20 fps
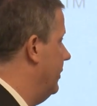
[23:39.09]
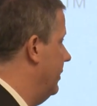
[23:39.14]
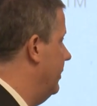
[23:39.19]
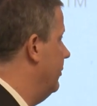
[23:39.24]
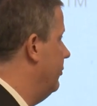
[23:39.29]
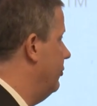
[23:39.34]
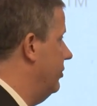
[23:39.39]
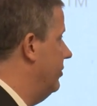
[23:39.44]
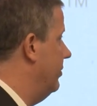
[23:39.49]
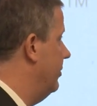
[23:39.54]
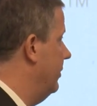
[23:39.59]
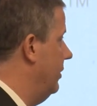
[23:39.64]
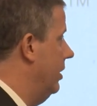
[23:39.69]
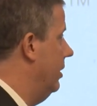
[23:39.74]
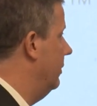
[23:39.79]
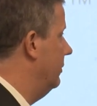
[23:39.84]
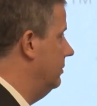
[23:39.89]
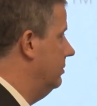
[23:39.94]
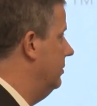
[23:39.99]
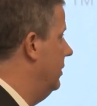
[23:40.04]
It's just,
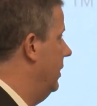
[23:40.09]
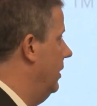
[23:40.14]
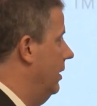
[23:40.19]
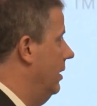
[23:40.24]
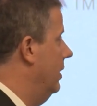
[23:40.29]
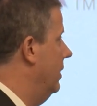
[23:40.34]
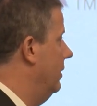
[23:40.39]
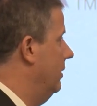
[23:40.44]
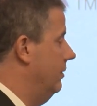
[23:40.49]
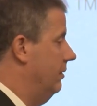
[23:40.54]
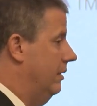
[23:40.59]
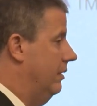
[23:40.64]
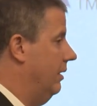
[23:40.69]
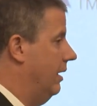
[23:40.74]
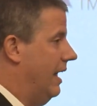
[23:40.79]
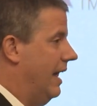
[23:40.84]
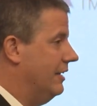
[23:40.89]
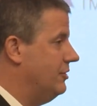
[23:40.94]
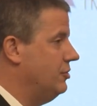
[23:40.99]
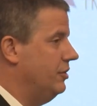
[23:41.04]

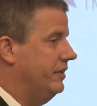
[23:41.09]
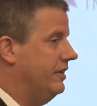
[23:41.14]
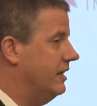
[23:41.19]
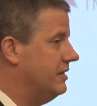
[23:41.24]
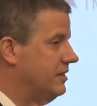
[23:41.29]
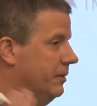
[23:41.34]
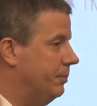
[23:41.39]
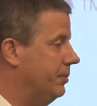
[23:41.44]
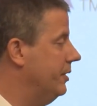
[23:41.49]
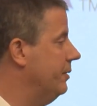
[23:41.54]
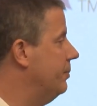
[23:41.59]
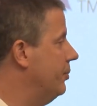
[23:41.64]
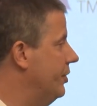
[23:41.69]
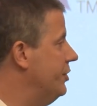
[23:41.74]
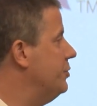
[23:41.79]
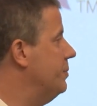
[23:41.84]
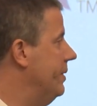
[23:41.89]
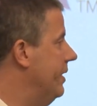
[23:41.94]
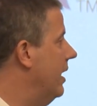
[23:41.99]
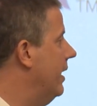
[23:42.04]
actually there's a burnt
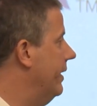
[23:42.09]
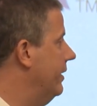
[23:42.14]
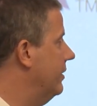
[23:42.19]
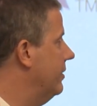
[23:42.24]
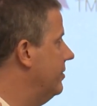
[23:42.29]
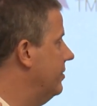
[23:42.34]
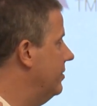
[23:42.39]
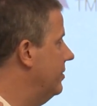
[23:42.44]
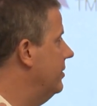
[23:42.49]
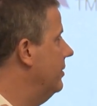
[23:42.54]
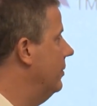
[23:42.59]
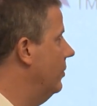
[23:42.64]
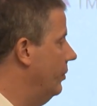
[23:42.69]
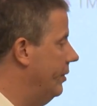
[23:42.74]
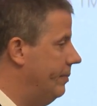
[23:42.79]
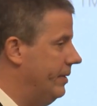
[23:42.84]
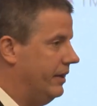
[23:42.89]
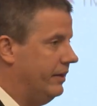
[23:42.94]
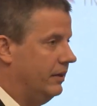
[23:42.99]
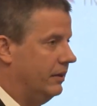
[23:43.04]
bridge behind us. We
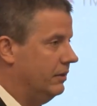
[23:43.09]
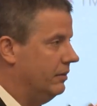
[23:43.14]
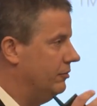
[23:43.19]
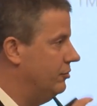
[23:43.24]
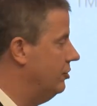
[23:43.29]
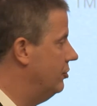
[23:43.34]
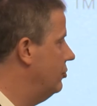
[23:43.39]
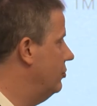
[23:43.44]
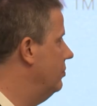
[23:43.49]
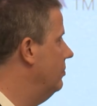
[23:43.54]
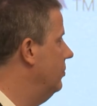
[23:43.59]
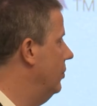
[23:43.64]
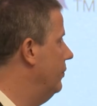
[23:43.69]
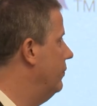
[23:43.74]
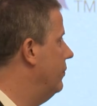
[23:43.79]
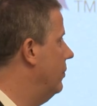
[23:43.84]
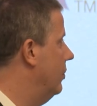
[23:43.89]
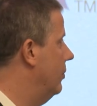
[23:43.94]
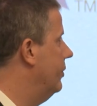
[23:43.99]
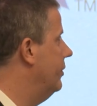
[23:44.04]
better just move
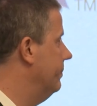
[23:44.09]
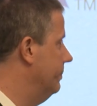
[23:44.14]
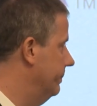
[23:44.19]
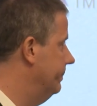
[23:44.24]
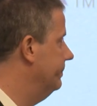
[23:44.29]
forward.